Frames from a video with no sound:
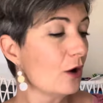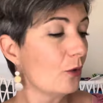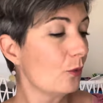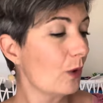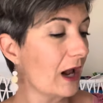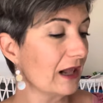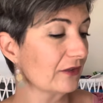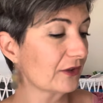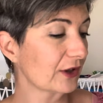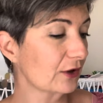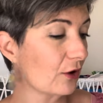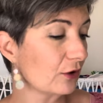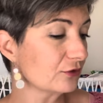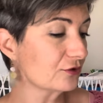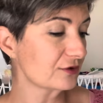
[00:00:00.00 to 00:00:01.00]
while the
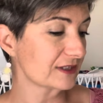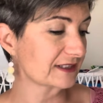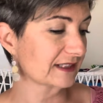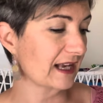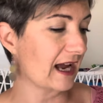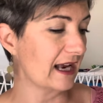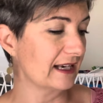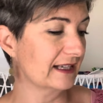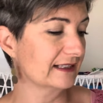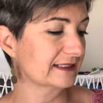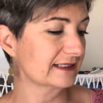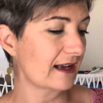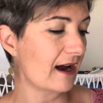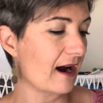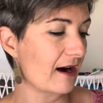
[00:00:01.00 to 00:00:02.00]
contrast
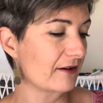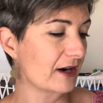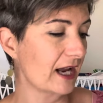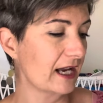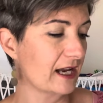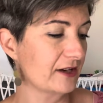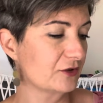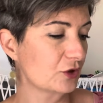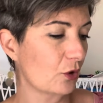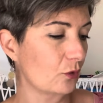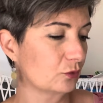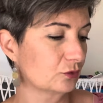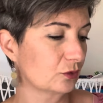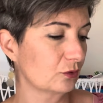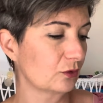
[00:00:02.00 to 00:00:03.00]
colors are a
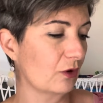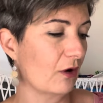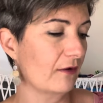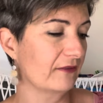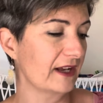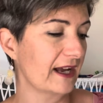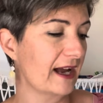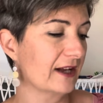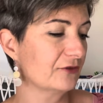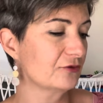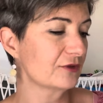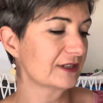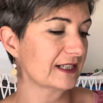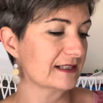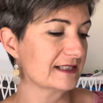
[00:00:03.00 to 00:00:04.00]
total of
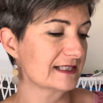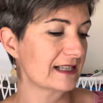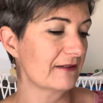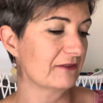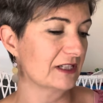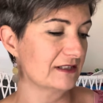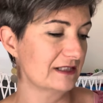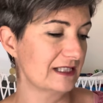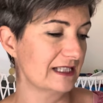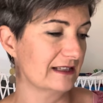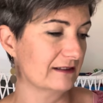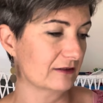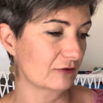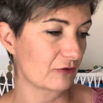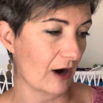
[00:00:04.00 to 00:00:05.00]

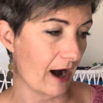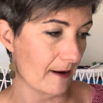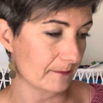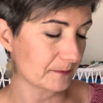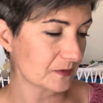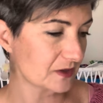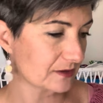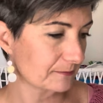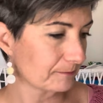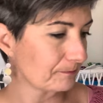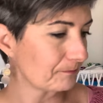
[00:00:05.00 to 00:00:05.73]
117 grams.